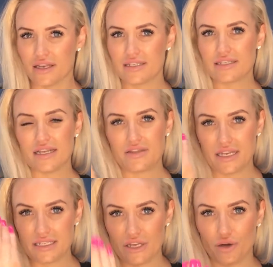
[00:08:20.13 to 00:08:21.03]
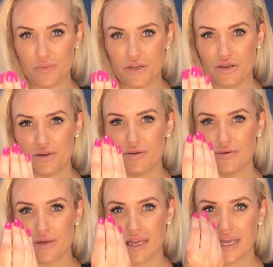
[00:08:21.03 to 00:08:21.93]
that is helping
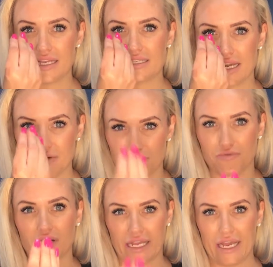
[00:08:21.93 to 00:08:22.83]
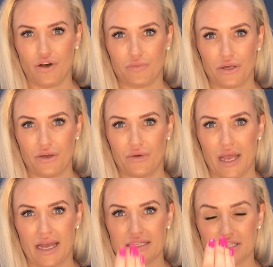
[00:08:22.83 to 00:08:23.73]
you is going to really help you,
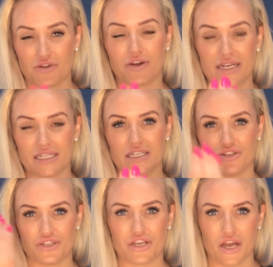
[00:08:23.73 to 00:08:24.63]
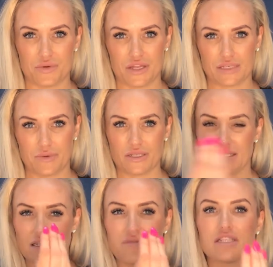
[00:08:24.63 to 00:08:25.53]
and it's a great decision to go with this
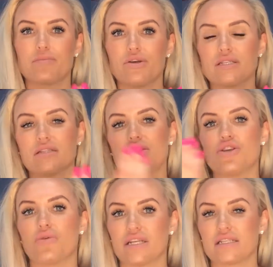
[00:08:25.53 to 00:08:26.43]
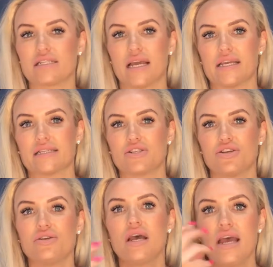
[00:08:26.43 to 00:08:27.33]
person. So if it's a person that you're wanting to say yes
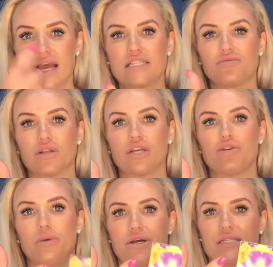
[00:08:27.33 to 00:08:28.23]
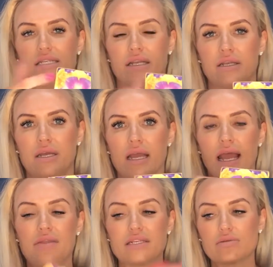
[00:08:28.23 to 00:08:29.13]
to, it's a really good person,
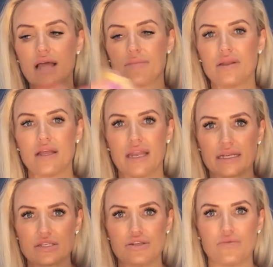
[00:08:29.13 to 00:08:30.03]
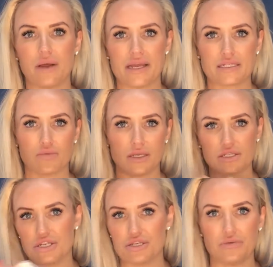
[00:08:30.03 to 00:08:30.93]
and this will happen in the next 2 weeks,
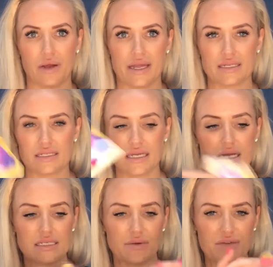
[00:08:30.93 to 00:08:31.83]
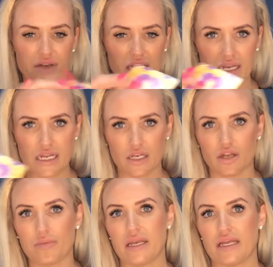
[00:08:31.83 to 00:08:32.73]
1 to 2 weeks, so even leading a
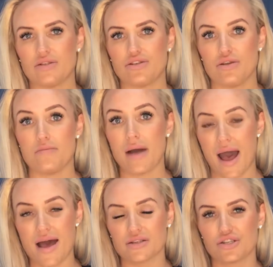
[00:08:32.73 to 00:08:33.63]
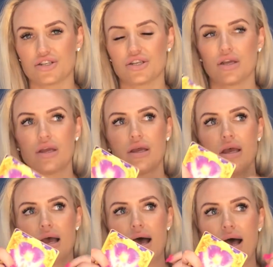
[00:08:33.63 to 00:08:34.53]
little bit into March.
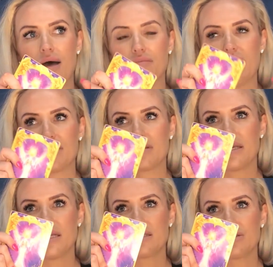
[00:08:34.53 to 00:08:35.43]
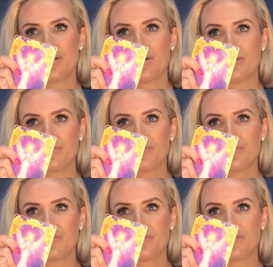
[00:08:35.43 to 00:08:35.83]
The other thing is